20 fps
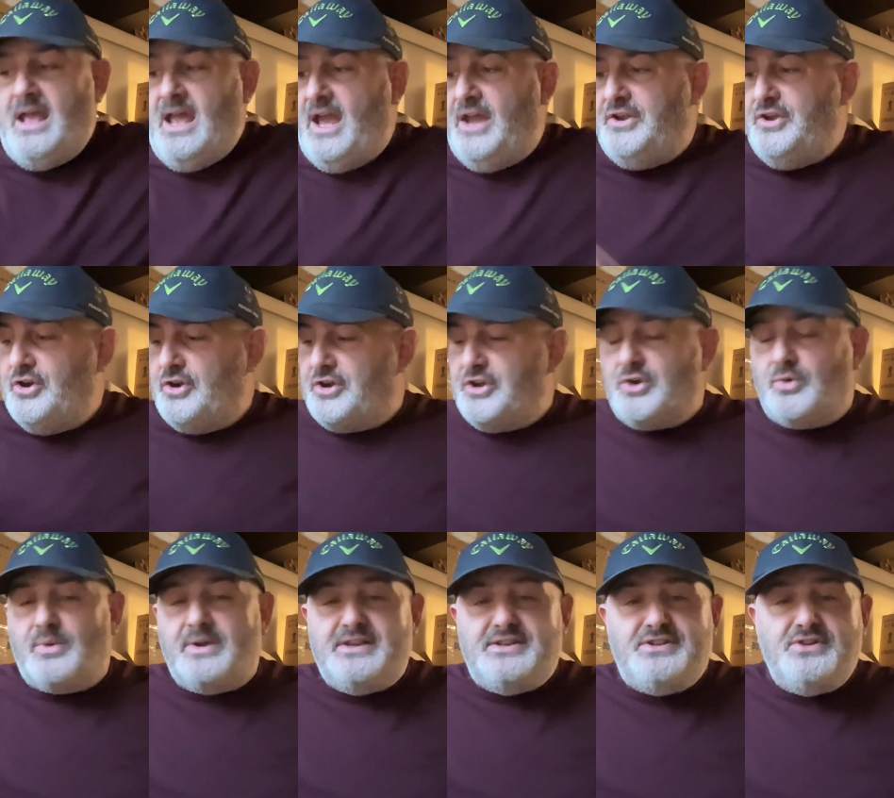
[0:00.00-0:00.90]
and you're going to
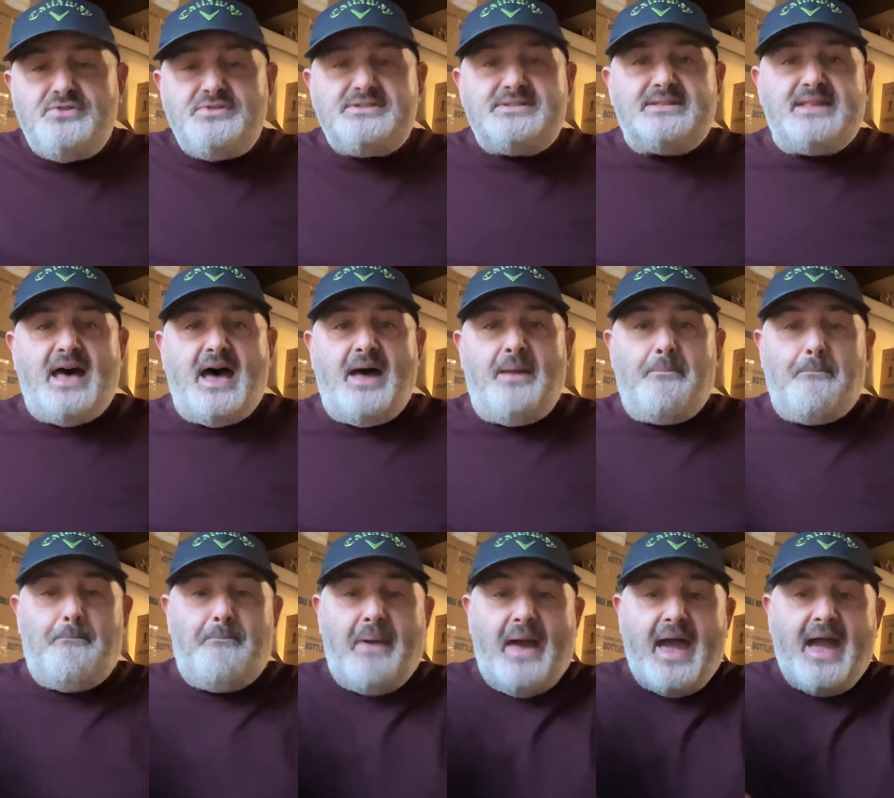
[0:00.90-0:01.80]
reduce that
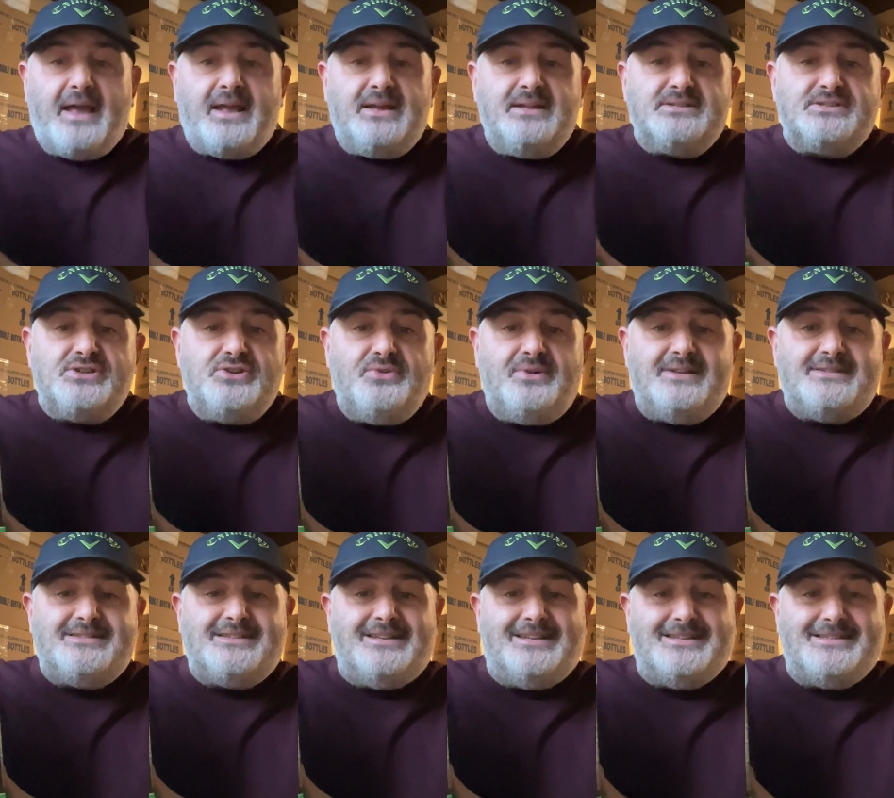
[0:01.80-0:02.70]
back into an
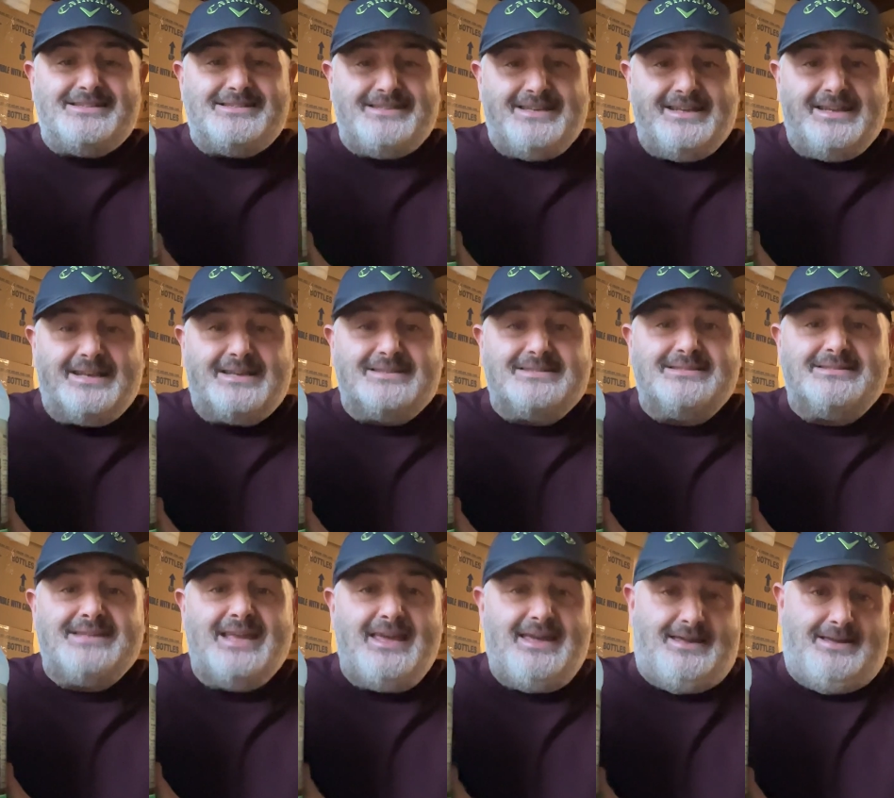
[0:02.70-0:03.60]
acidic
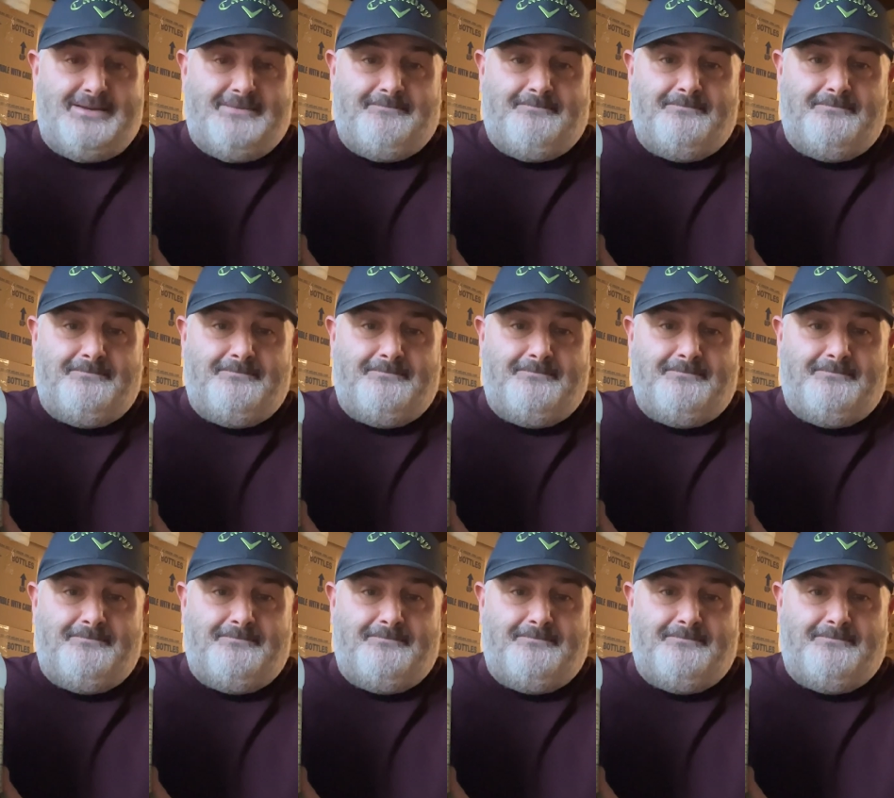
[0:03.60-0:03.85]
state.